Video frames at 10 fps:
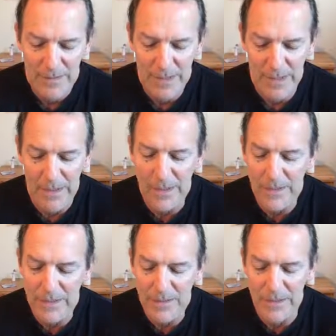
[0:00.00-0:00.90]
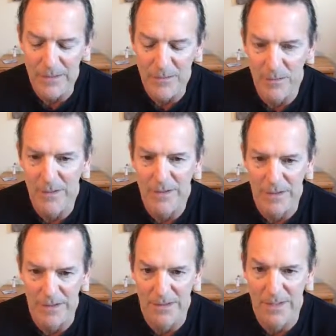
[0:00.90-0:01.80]
I like the sentence where he
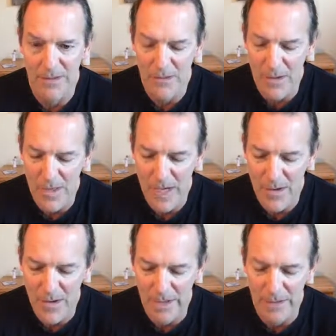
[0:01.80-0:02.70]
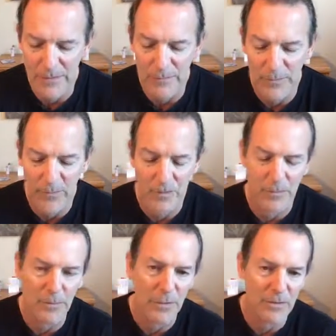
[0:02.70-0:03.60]
says, I saw how I had confused the
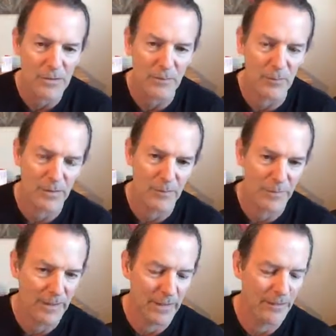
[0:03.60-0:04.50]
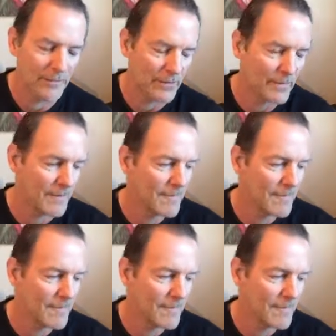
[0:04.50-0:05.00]
person with the behavior.